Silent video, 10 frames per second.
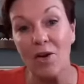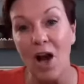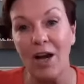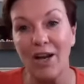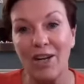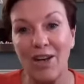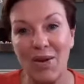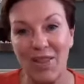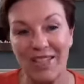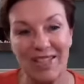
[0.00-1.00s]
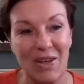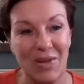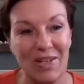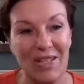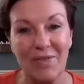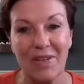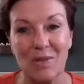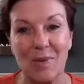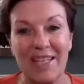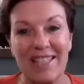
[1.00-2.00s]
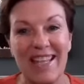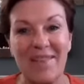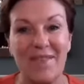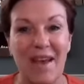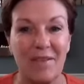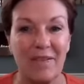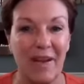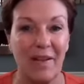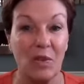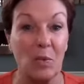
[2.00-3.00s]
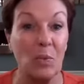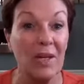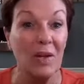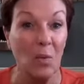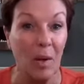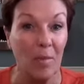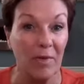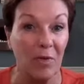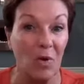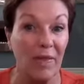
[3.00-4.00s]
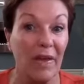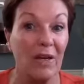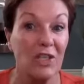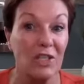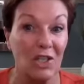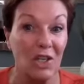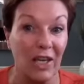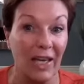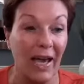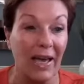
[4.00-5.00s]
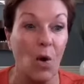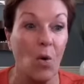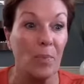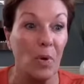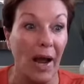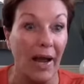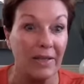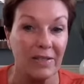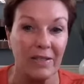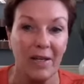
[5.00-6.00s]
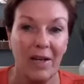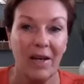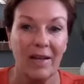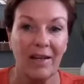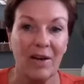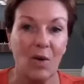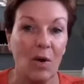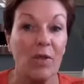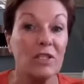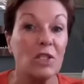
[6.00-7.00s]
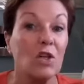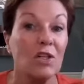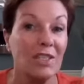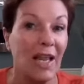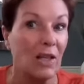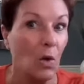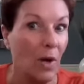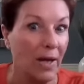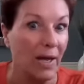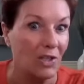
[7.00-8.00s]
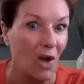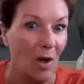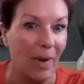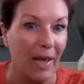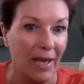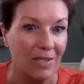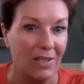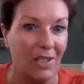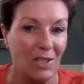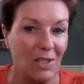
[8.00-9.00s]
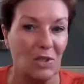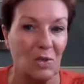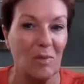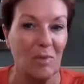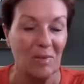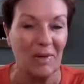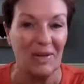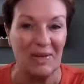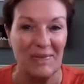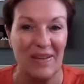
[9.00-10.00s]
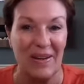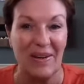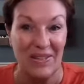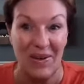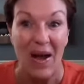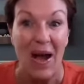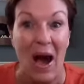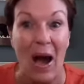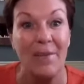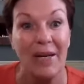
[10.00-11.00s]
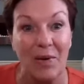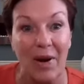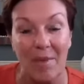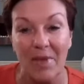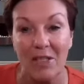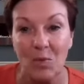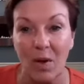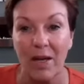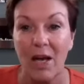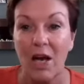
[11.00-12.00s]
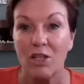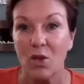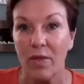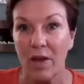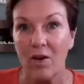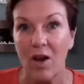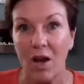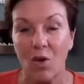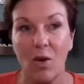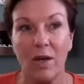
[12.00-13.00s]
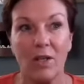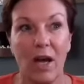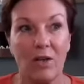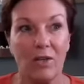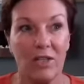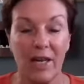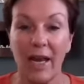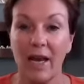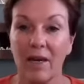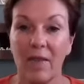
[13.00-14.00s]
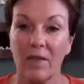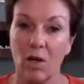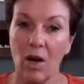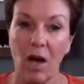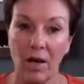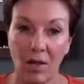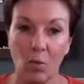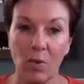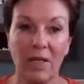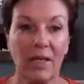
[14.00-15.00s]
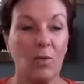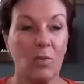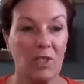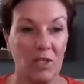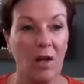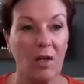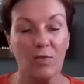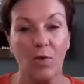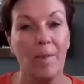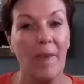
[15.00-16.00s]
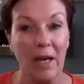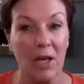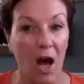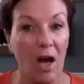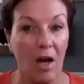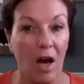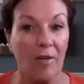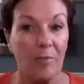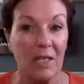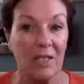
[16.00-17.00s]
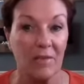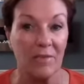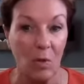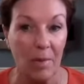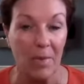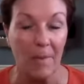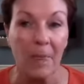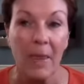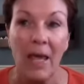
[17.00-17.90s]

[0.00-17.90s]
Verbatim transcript: are not going to know to this know the difference because they've never felt the real one before. They're just looking at oh a price, you know, or this looks like the one I saw in my esthetician's treatment room, you know, so I'm going to grab this one. So they're not going to understand that they're not going to really get results from that knockoff piece of equipment.